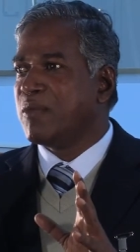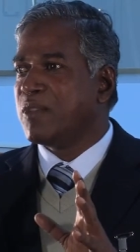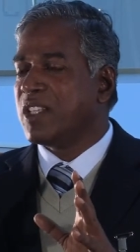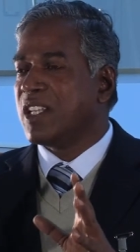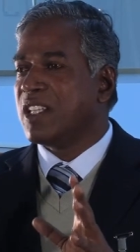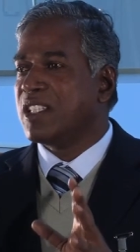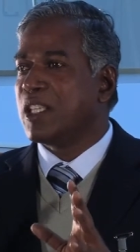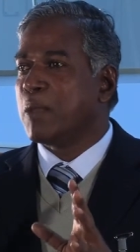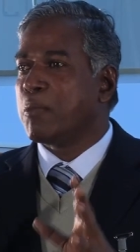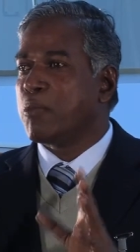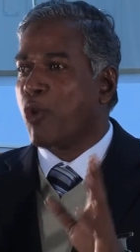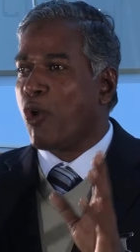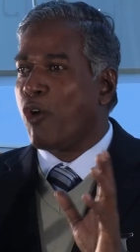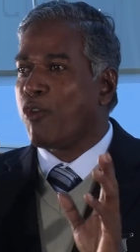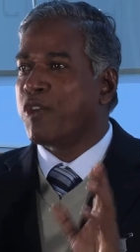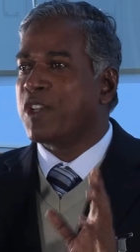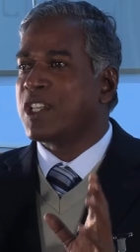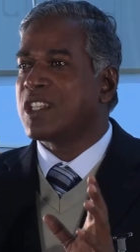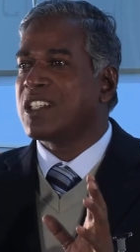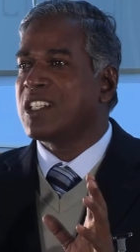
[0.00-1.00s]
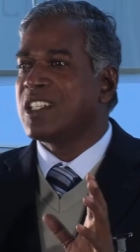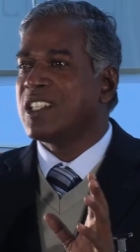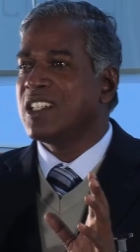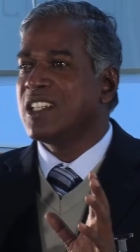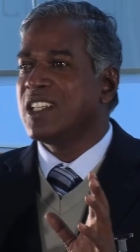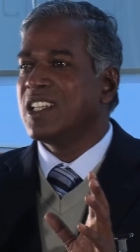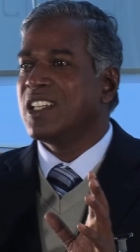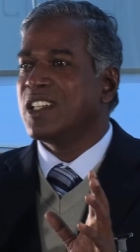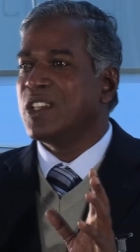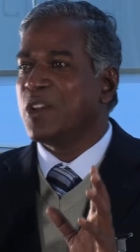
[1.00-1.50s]
He is a prophet
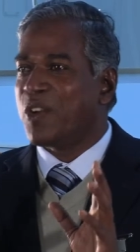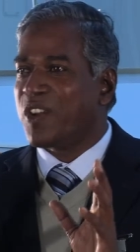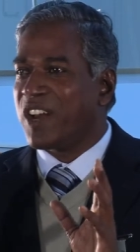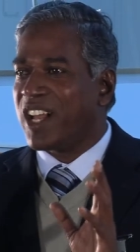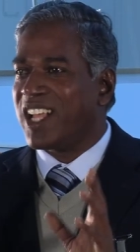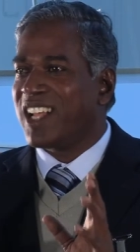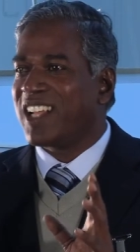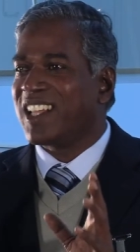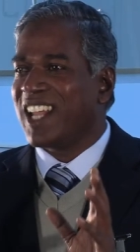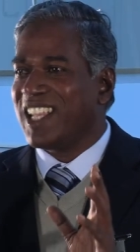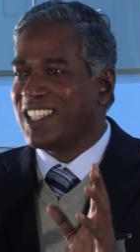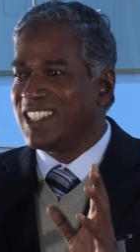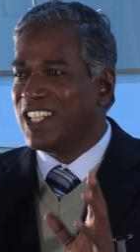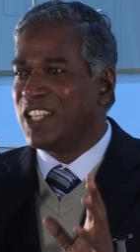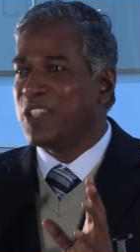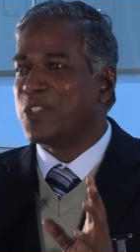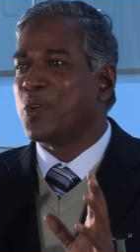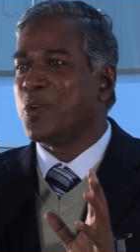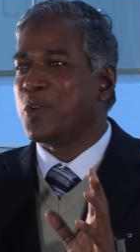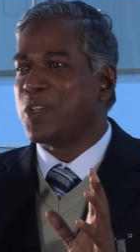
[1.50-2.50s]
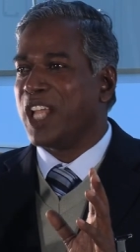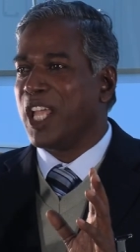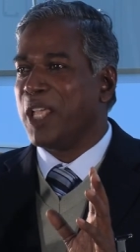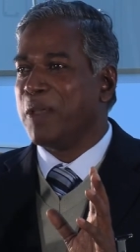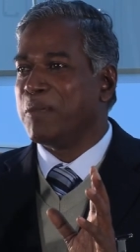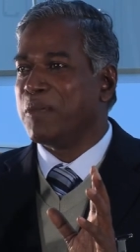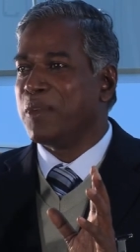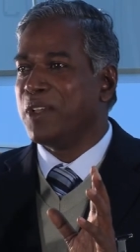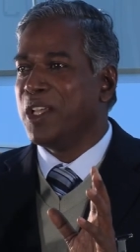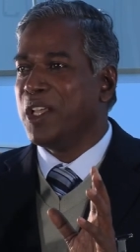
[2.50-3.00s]
not recognized in his own time.